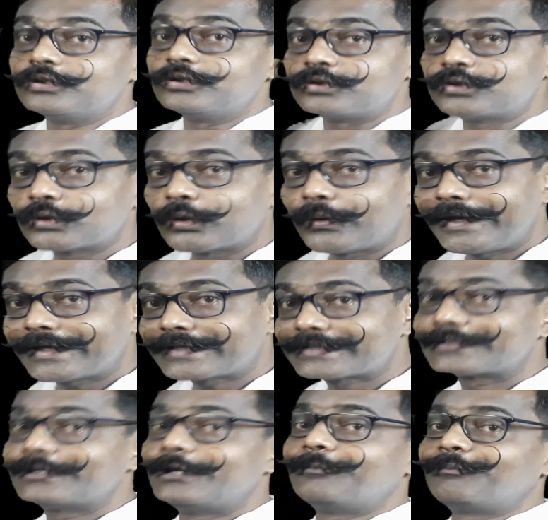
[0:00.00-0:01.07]
zero
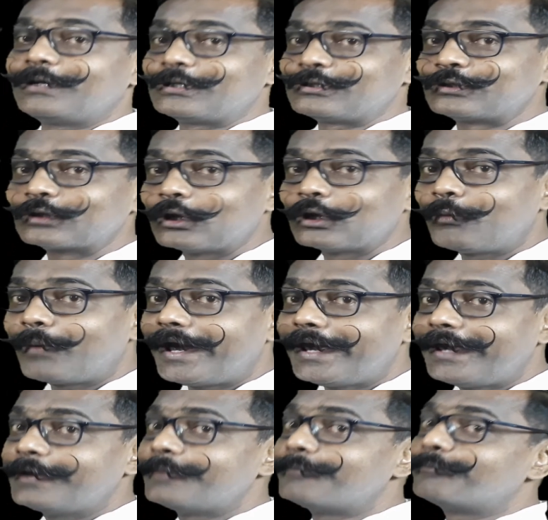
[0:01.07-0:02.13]
x plus zero
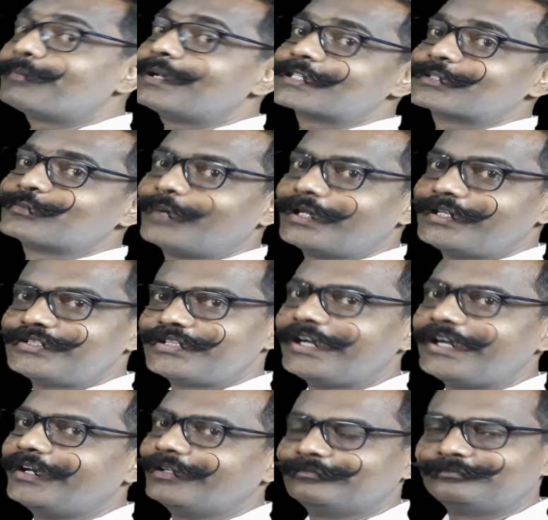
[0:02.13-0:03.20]
y plus one
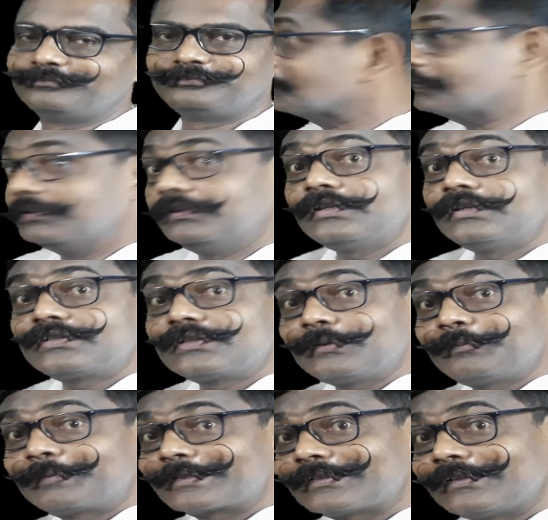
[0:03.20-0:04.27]
z. This
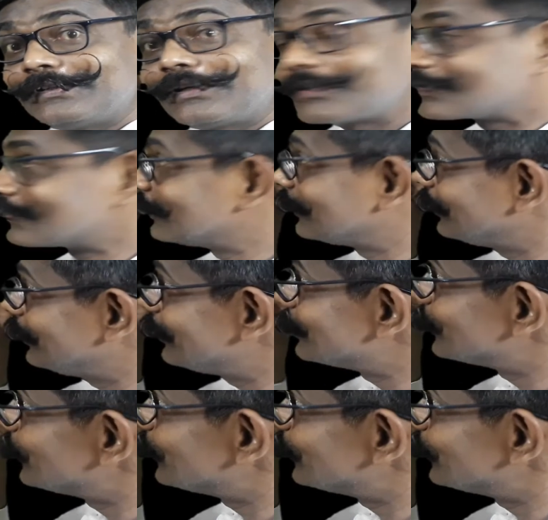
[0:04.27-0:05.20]
representation is